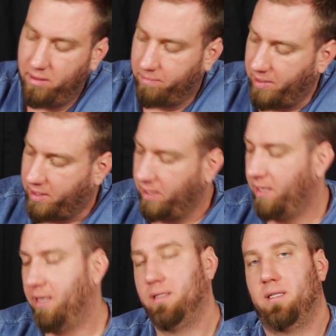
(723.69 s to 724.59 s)

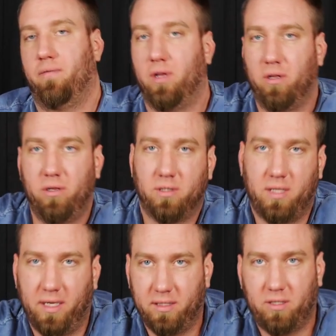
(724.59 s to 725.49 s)
Because if you lose
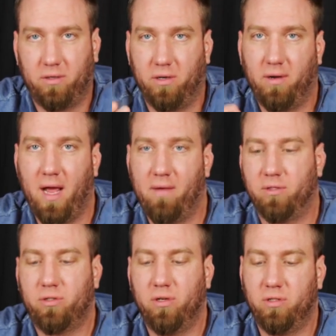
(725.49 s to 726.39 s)
this or don't have a
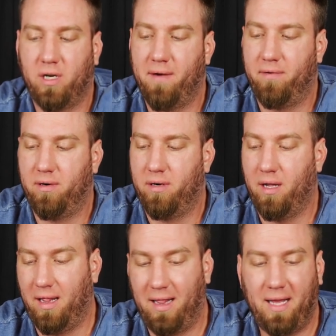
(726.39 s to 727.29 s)
screwdriver
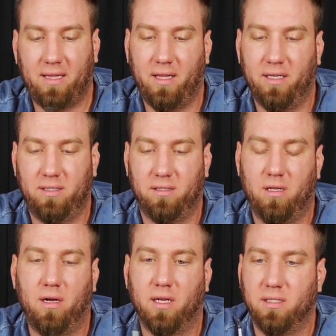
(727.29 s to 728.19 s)
like this, as
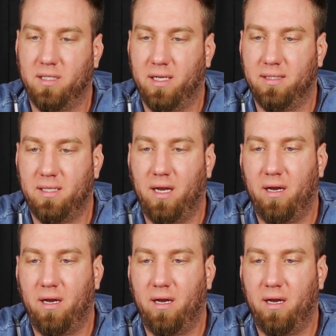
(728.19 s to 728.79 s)
long as this,